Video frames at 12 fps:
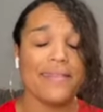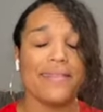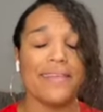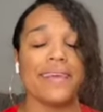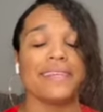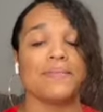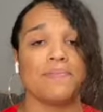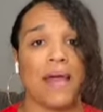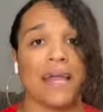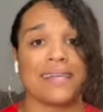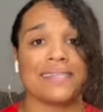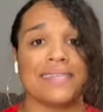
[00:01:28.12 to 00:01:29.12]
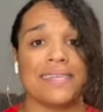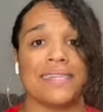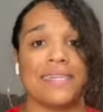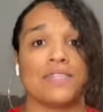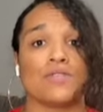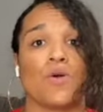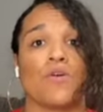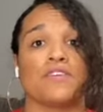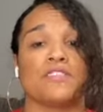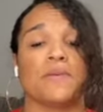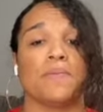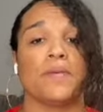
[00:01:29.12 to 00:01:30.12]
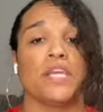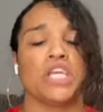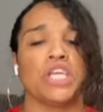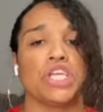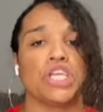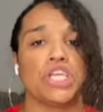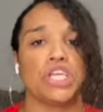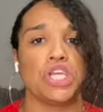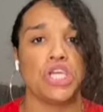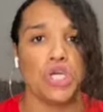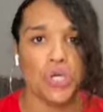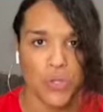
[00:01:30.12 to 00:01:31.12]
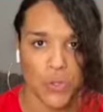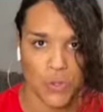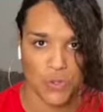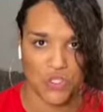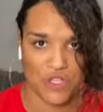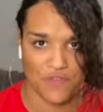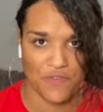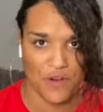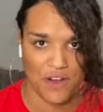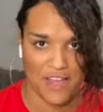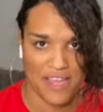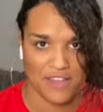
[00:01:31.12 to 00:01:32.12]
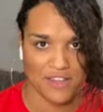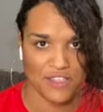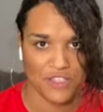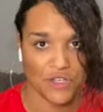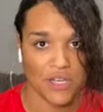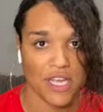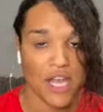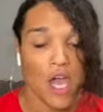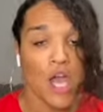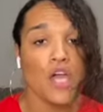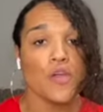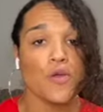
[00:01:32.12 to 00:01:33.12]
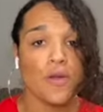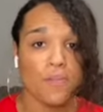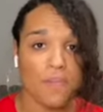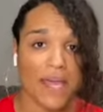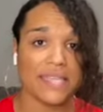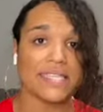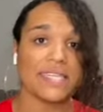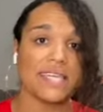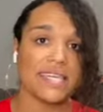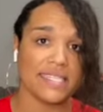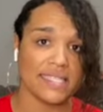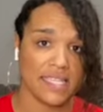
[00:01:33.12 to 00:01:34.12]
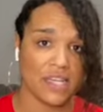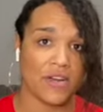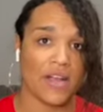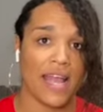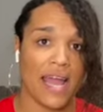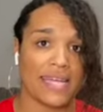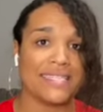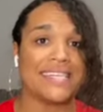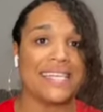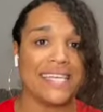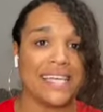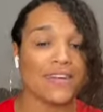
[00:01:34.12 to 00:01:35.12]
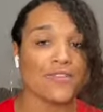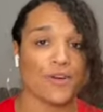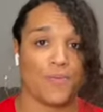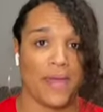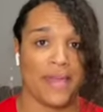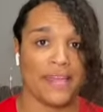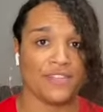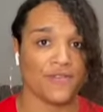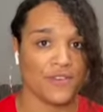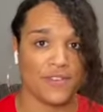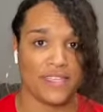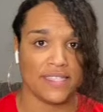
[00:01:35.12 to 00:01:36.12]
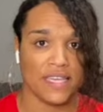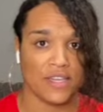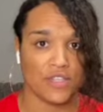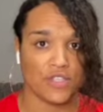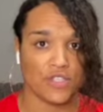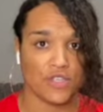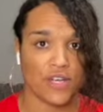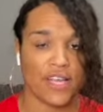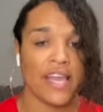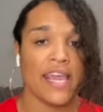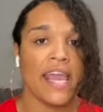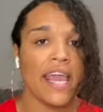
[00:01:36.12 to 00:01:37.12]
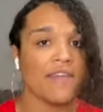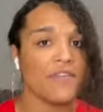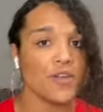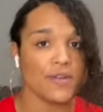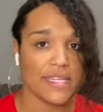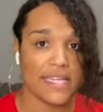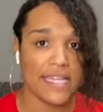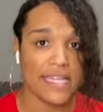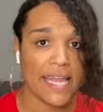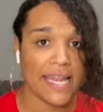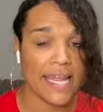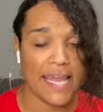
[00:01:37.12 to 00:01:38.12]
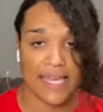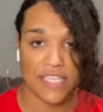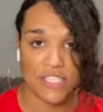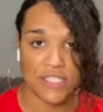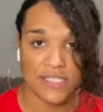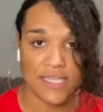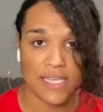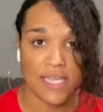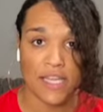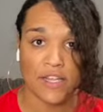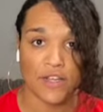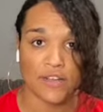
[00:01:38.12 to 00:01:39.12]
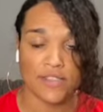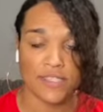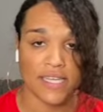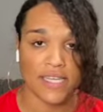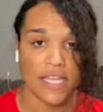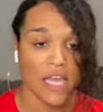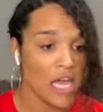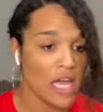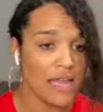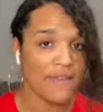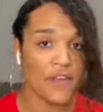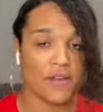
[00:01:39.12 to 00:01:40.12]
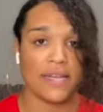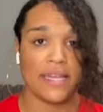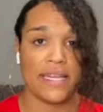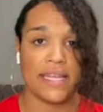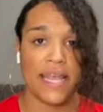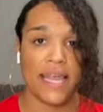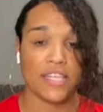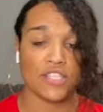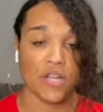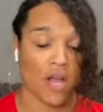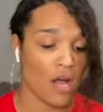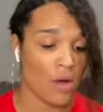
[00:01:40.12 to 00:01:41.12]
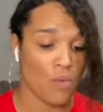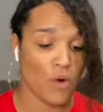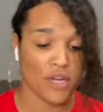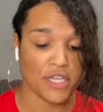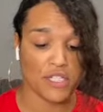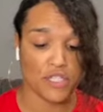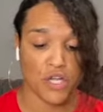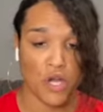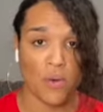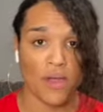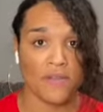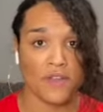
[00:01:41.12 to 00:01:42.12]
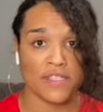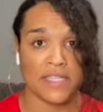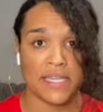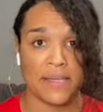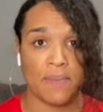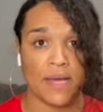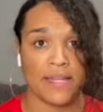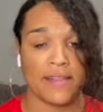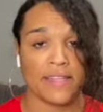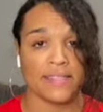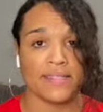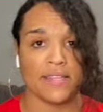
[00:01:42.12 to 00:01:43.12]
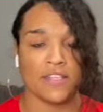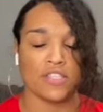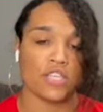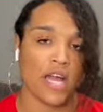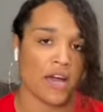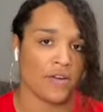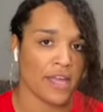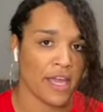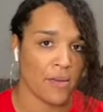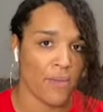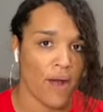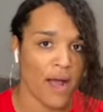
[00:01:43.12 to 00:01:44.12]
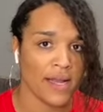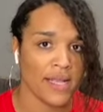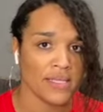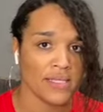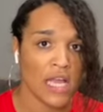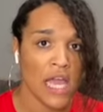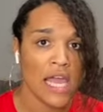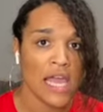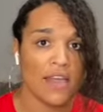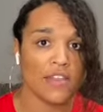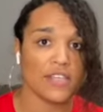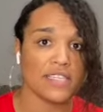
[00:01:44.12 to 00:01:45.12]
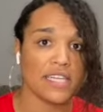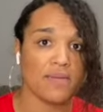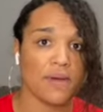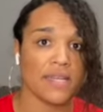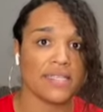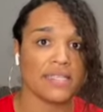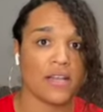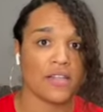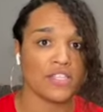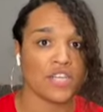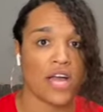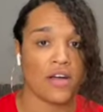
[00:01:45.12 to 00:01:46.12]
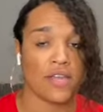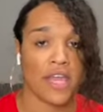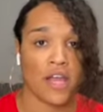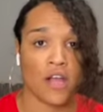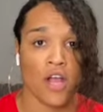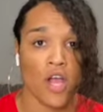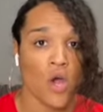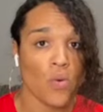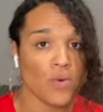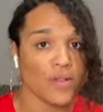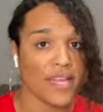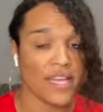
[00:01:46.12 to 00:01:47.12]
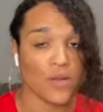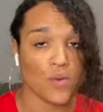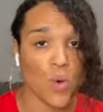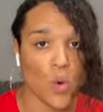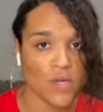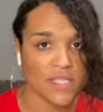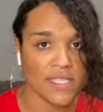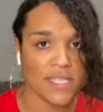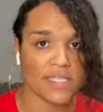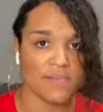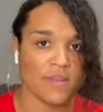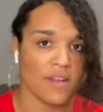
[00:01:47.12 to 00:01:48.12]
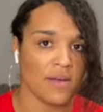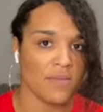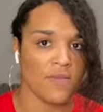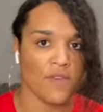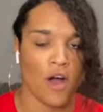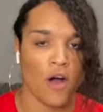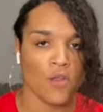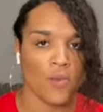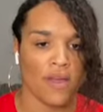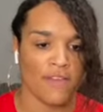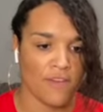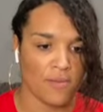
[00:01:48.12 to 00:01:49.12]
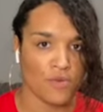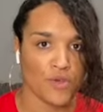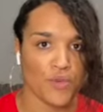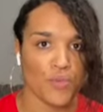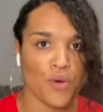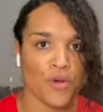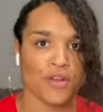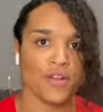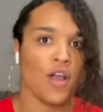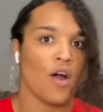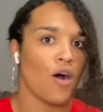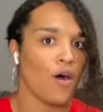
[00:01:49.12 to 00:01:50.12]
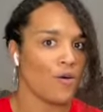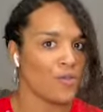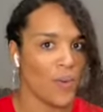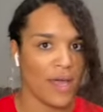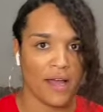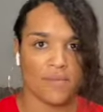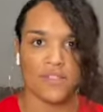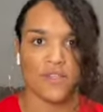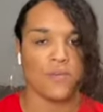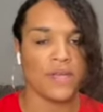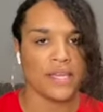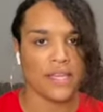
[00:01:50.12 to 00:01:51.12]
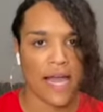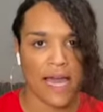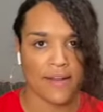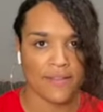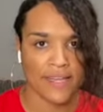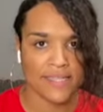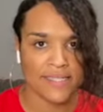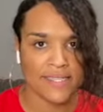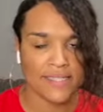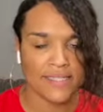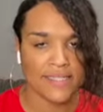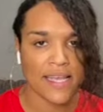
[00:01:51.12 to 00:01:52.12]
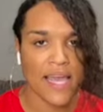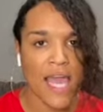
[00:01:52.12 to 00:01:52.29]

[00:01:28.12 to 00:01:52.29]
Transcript: This magazine is going to be huge for our industry. You can basically consider it as the yellow page for this industry. If you're needing an agency in your city, if you're needing wanting to know if there's anybody that's selling childcare products, if there's anybody selling childcare related courses, become all the way from newborn, all the way up to being adolescents,